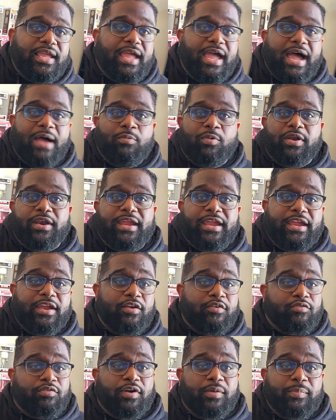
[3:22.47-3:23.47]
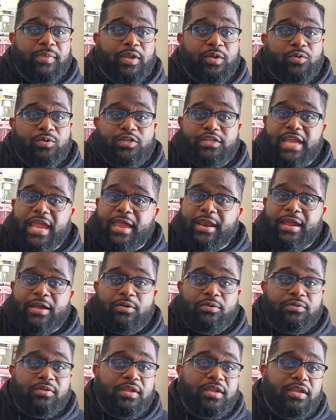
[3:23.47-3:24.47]
I want to hear from you. Shout
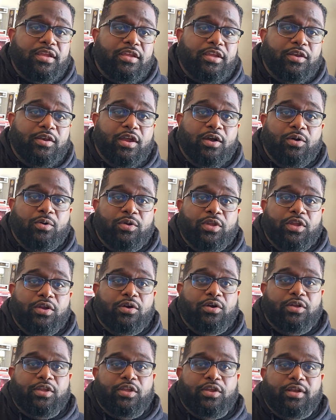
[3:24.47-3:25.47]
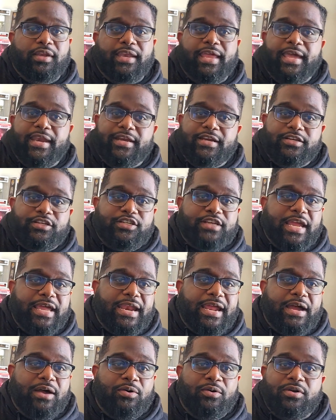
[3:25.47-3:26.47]
out, you know, your, your letters, shout
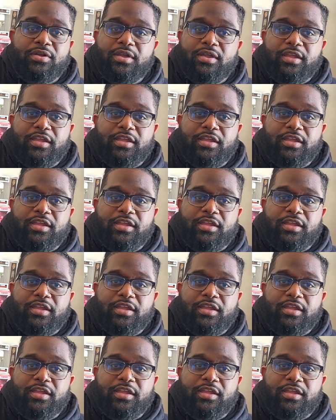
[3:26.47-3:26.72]
out,